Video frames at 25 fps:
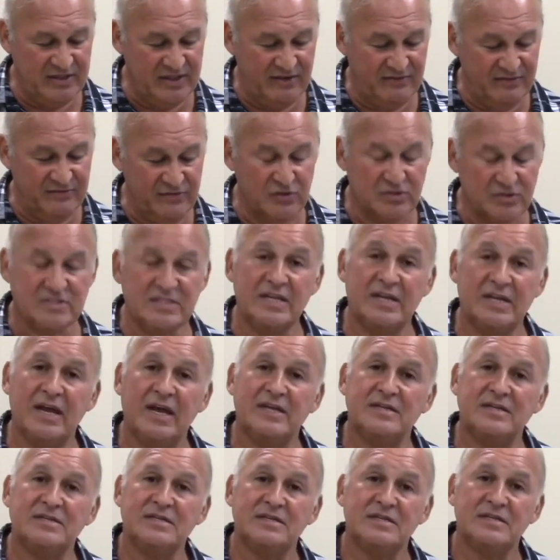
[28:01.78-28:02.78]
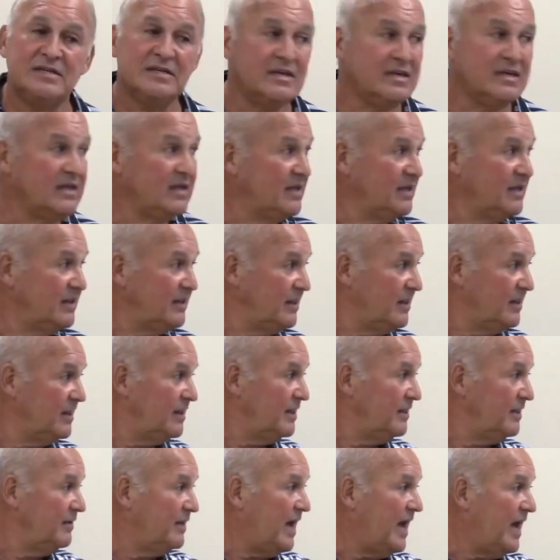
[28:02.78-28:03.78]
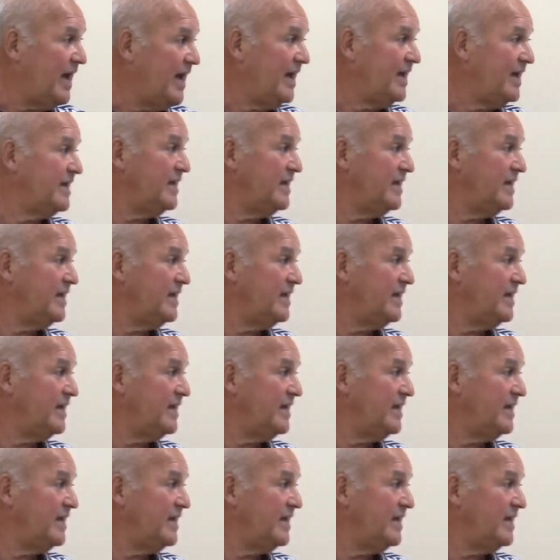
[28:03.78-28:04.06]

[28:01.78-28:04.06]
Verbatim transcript: that verse tonight. I,